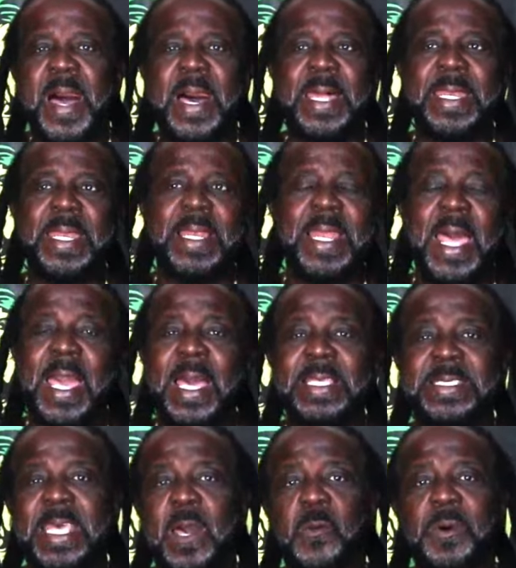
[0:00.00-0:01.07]
And like I
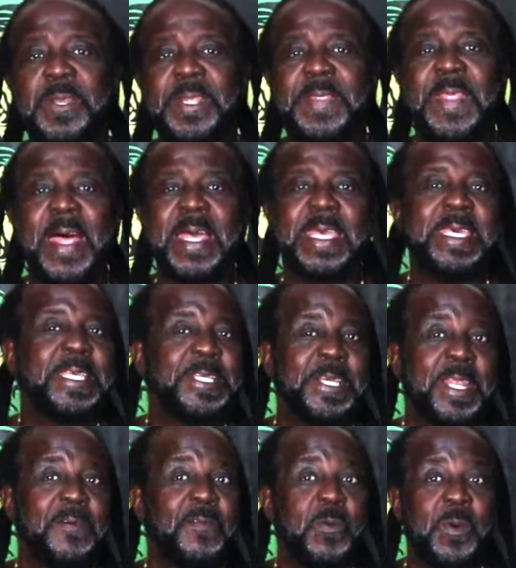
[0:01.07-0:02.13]
said, I want to thank each
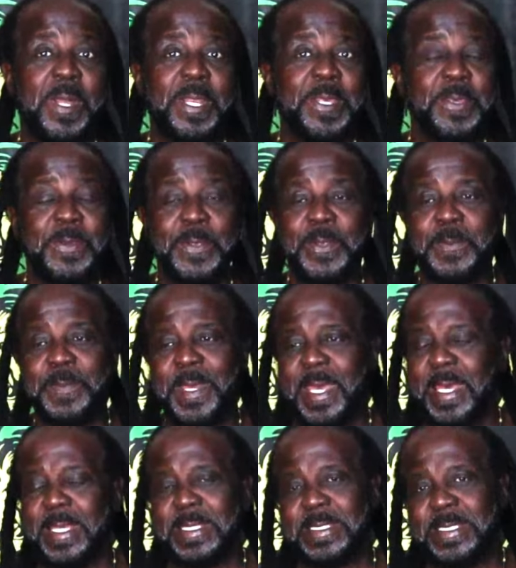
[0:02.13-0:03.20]
and every one of you,
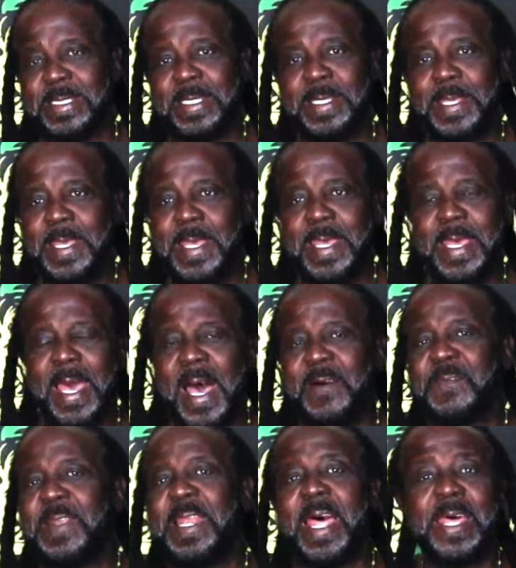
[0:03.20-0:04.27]
because I
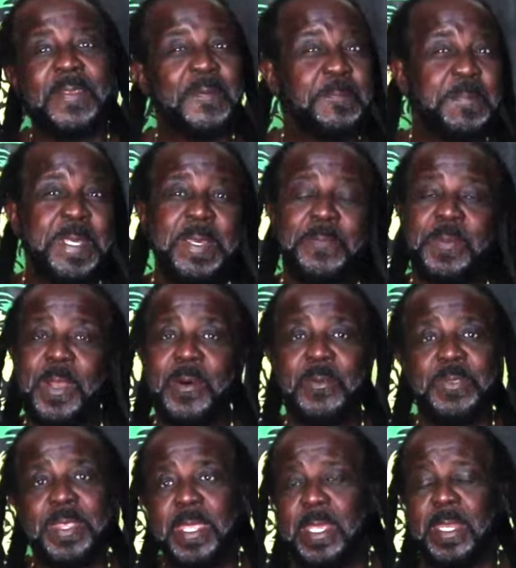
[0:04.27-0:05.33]
have a lot of people
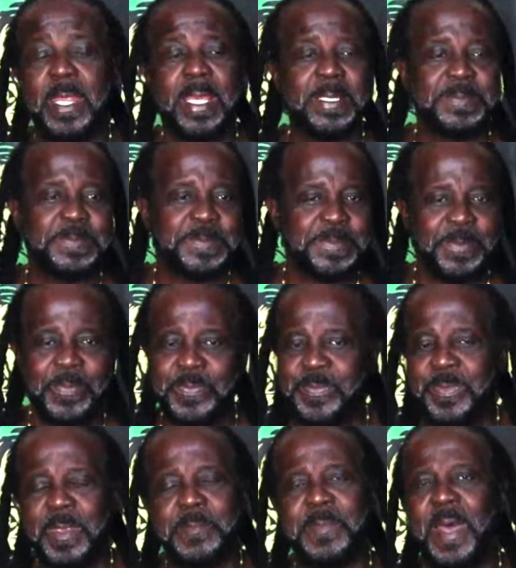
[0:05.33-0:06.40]
out there that,
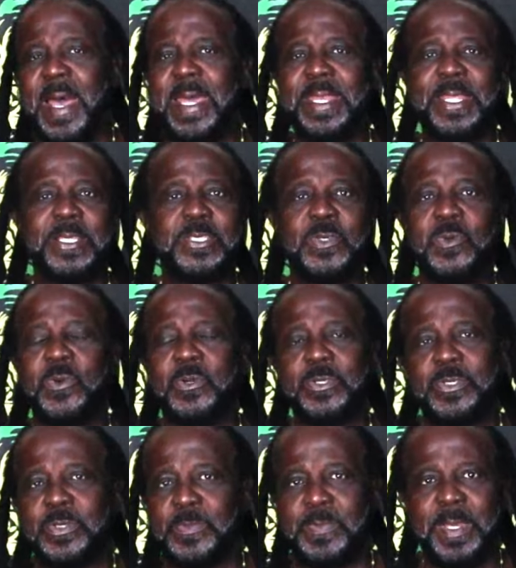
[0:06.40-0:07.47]
man, they're so
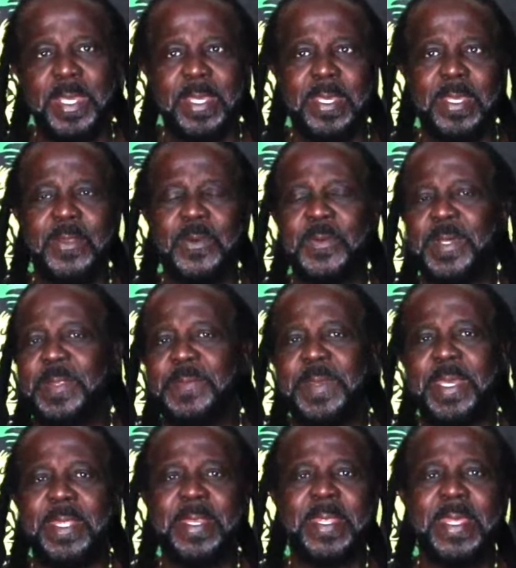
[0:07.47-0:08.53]
good to me, you know what I
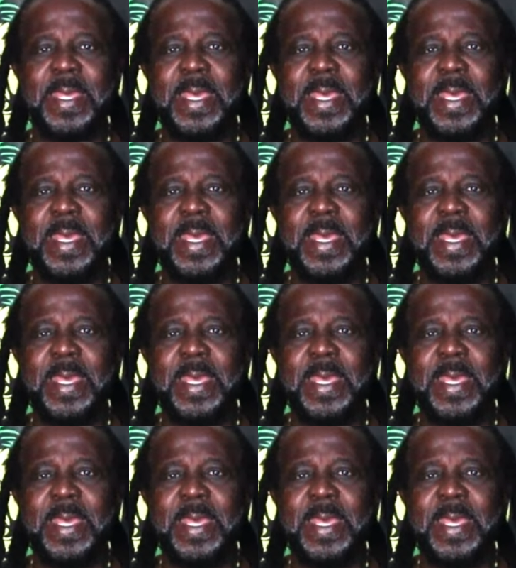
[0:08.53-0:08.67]
mean?